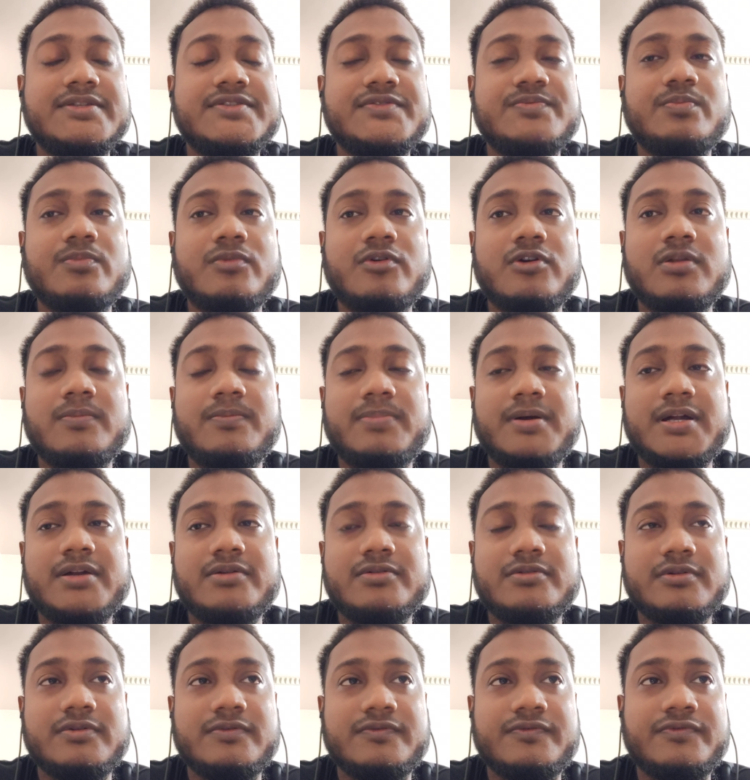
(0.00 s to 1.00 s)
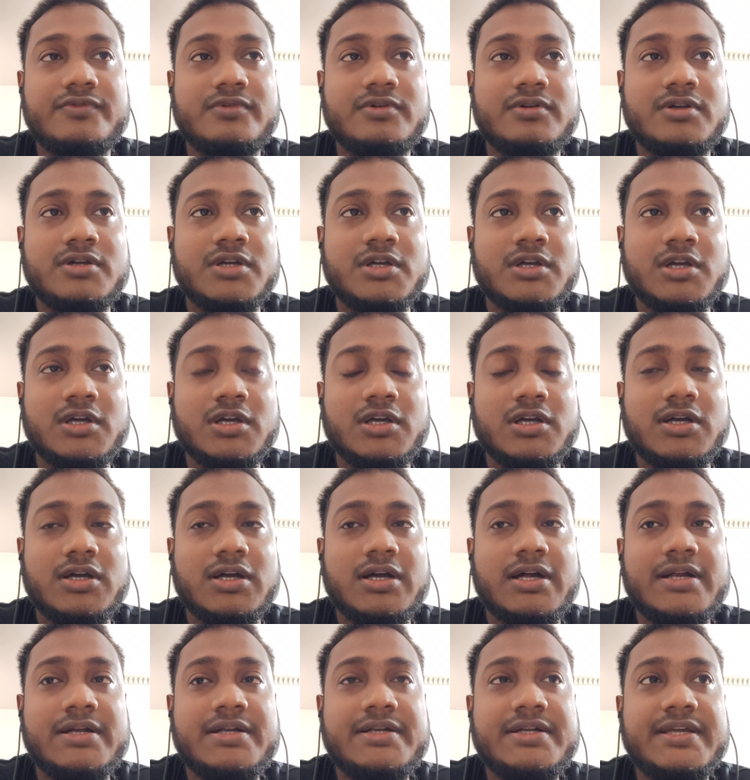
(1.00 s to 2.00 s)
a small part of
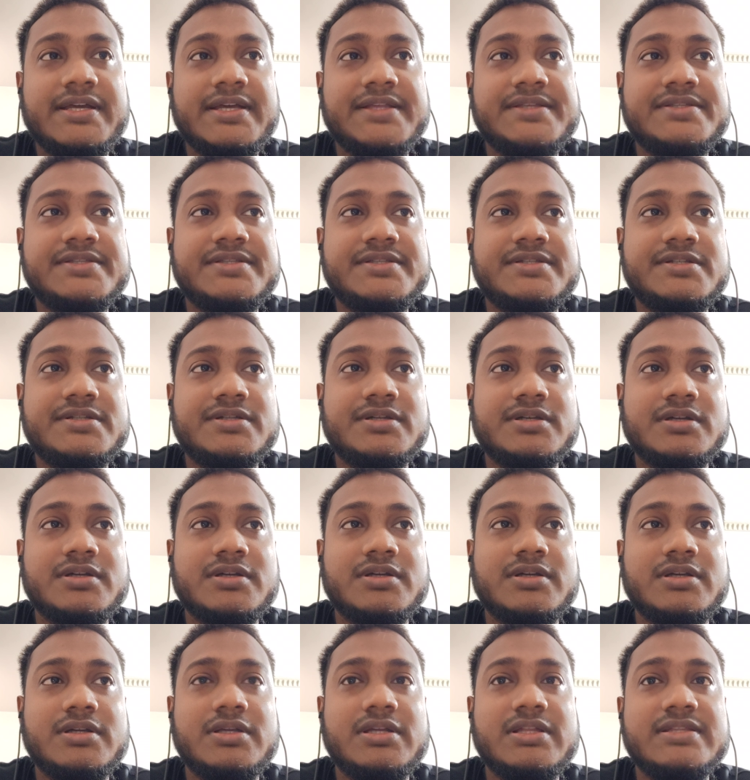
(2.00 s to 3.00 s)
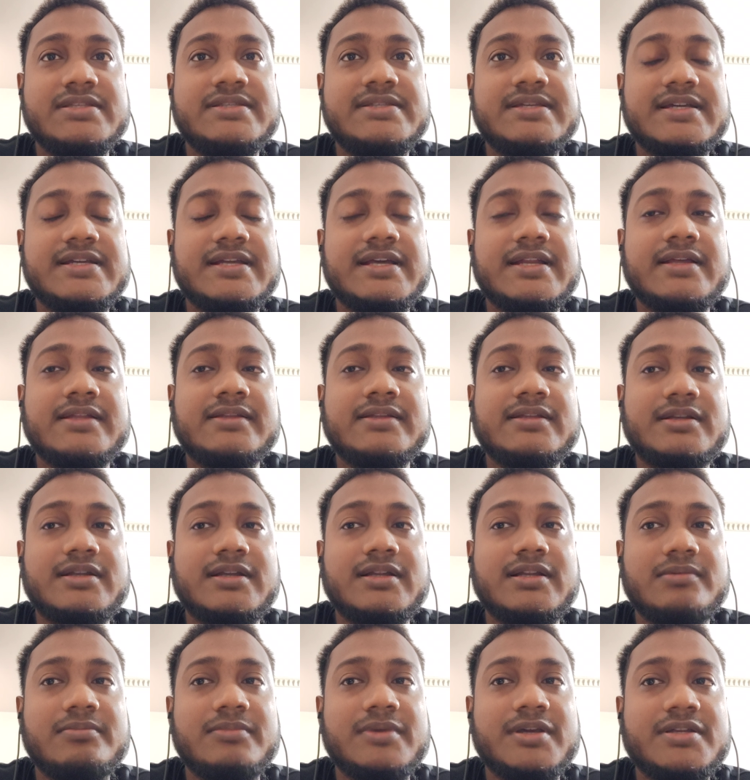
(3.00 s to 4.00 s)
text inside another
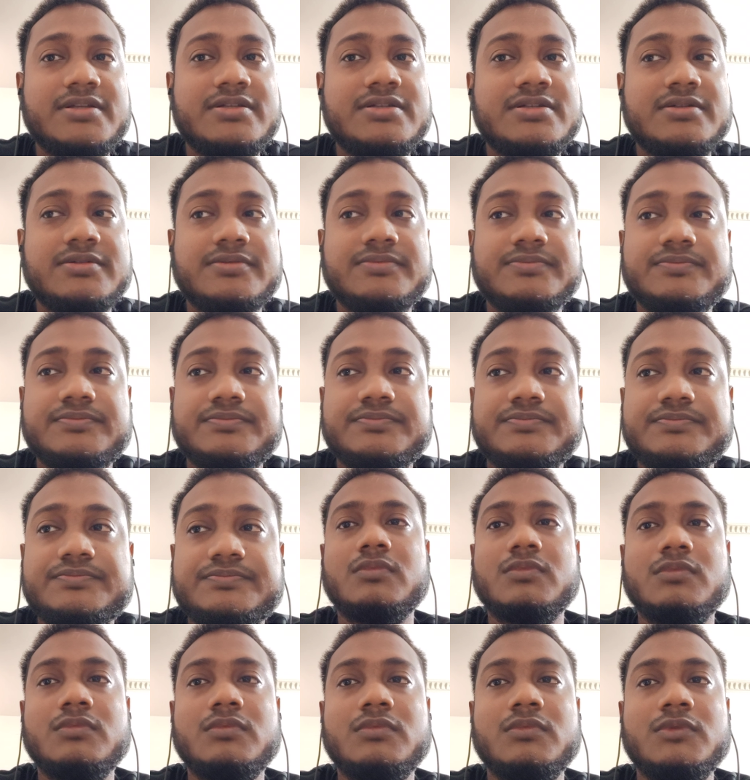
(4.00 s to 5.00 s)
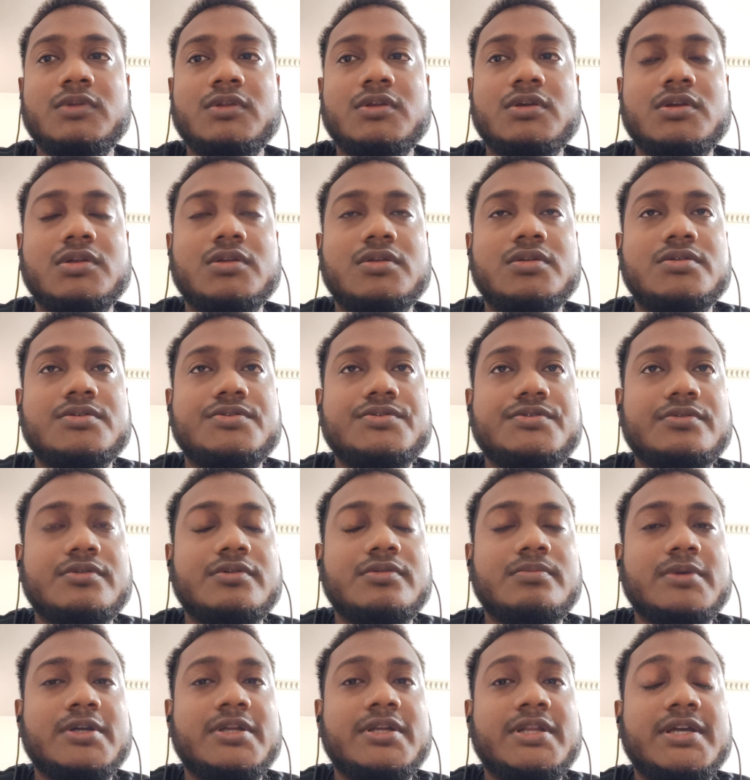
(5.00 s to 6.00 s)
element. So
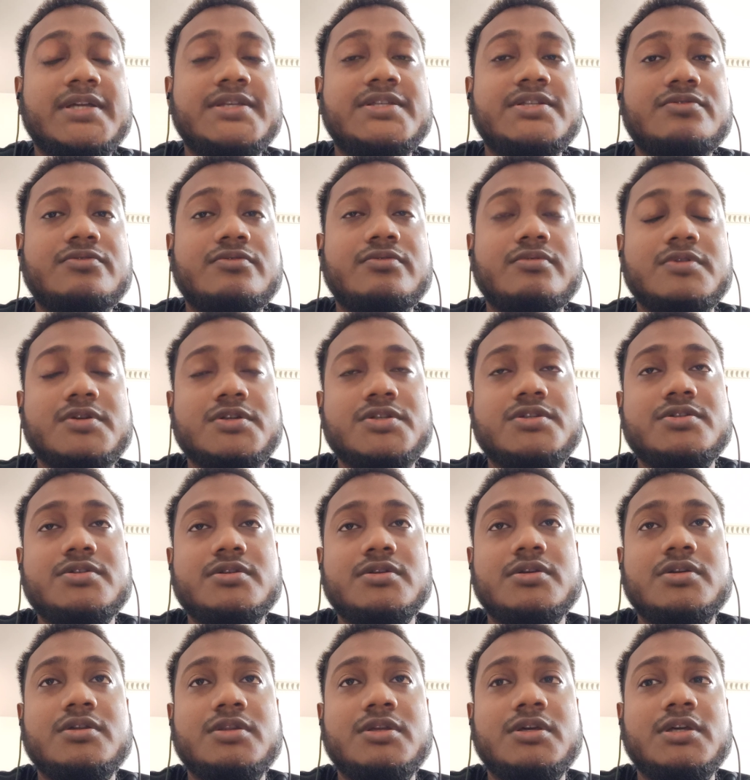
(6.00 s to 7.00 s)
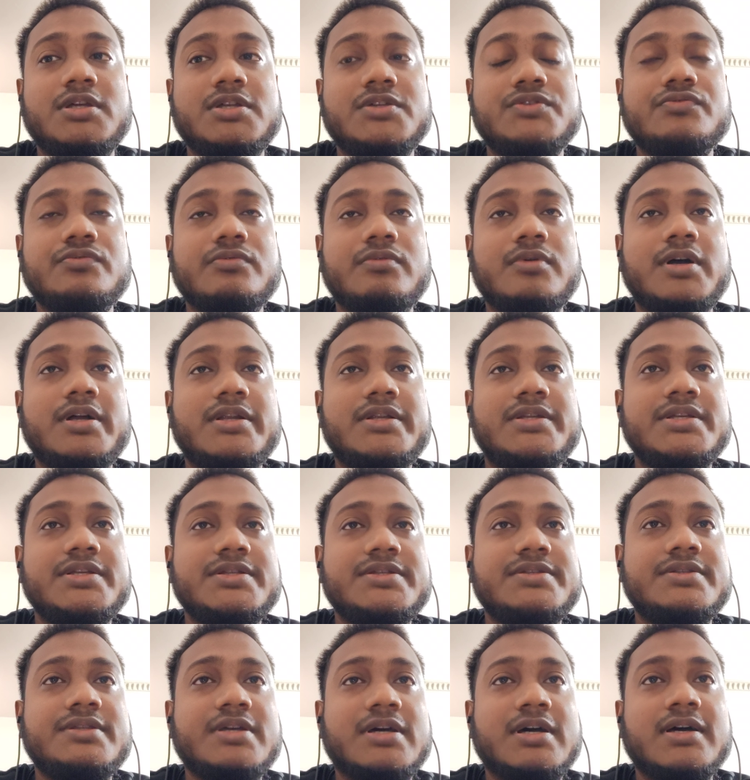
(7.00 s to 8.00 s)
my next question is, what
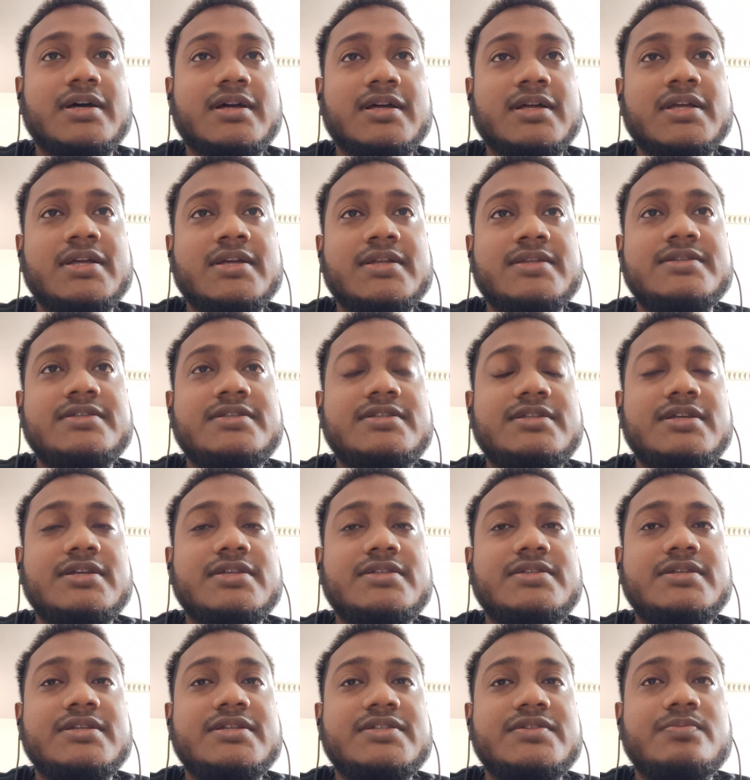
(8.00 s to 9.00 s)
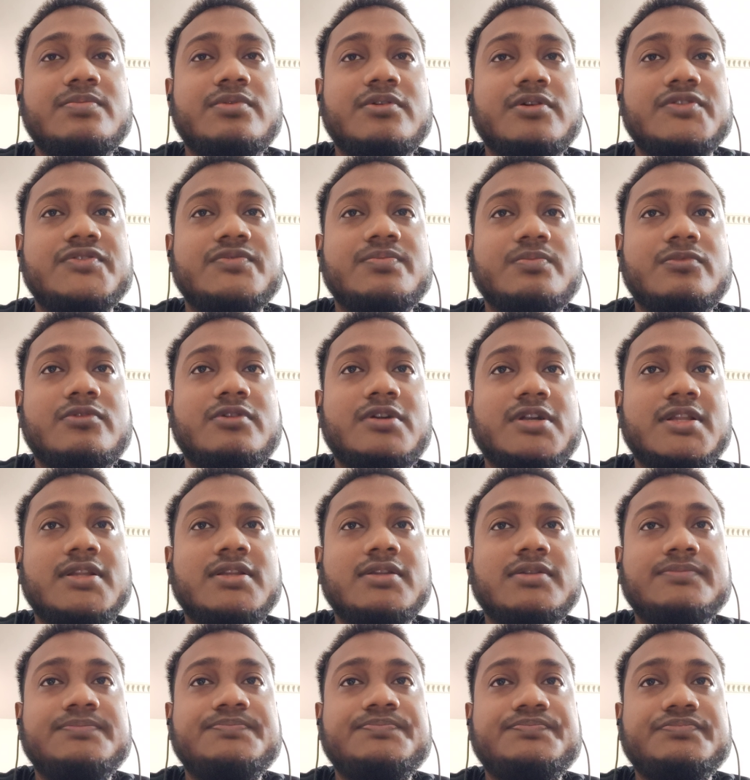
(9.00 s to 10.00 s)
is the CSS box
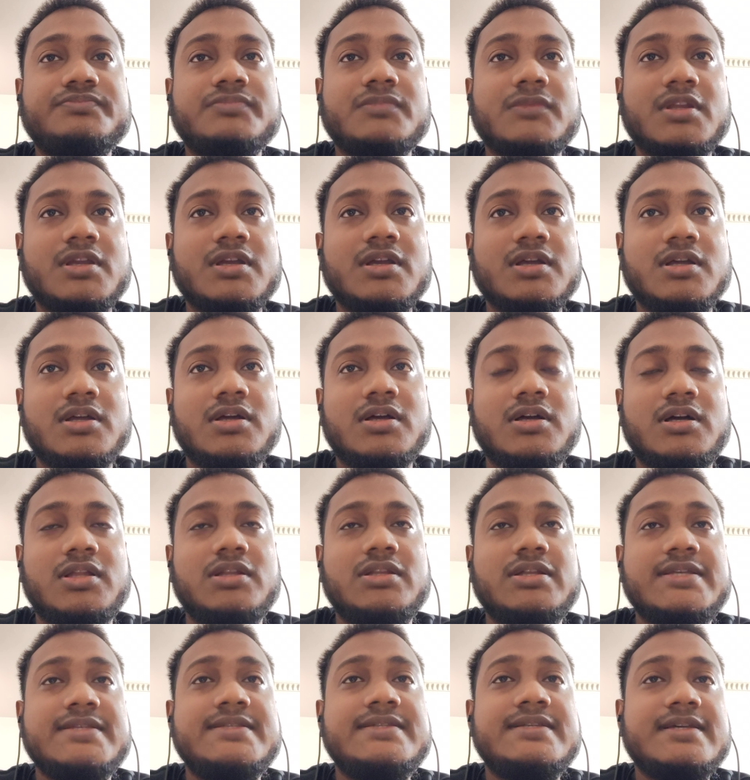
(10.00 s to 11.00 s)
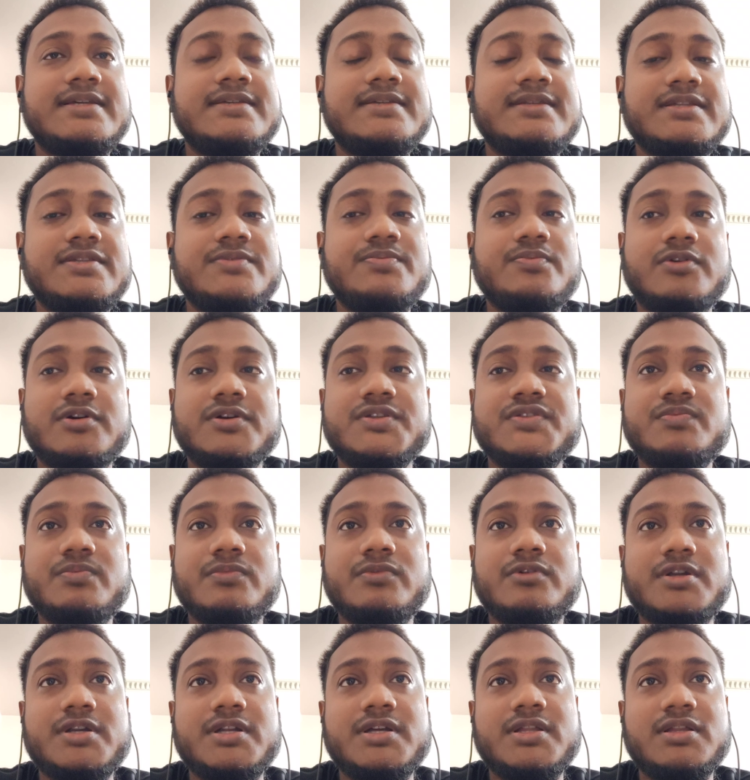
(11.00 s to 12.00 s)
model? And the CSS box
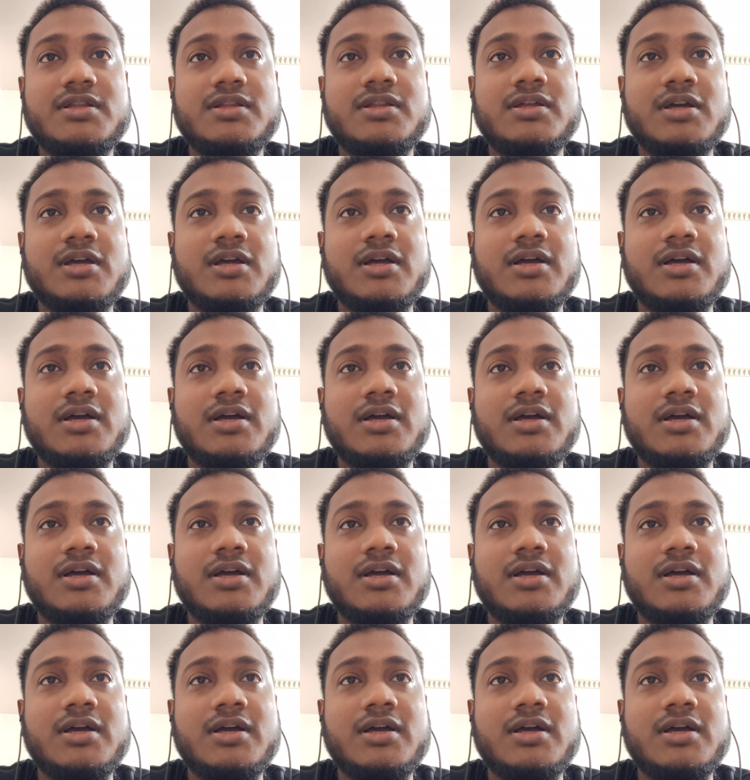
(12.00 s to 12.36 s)
model